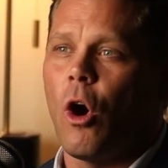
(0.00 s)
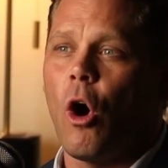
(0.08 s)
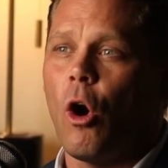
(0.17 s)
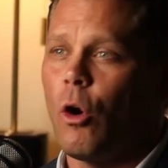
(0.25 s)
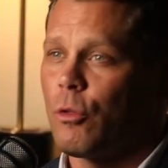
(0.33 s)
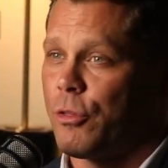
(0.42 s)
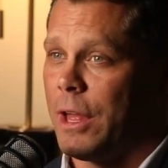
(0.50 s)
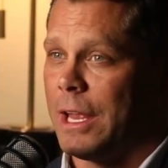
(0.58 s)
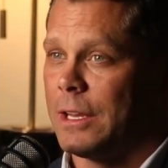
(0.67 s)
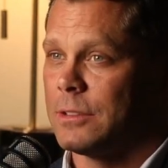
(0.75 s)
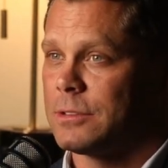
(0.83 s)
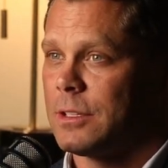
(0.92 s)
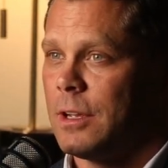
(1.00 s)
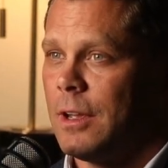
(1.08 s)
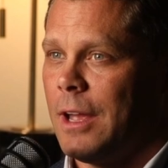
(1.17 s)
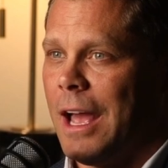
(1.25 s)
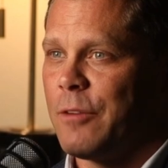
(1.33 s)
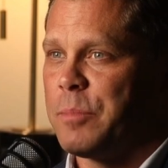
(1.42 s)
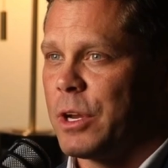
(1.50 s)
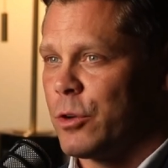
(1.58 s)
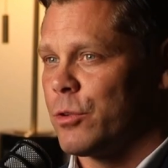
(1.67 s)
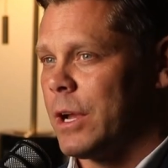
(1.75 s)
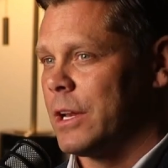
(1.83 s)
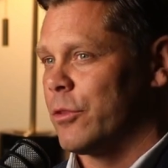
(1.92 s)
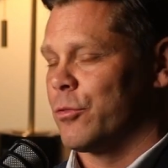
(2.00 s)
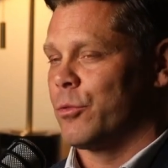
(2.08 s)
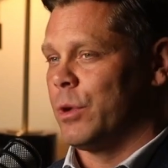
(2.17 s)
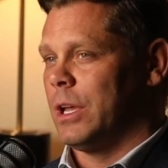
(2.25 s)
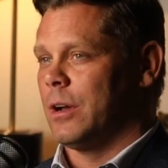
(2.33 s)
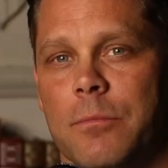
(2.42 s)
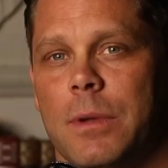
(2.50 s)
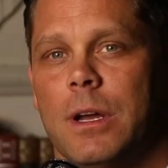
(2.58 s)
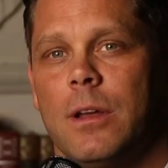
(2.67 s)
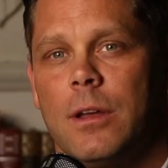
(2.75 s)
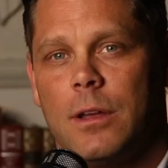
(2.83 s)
all things have been created through him.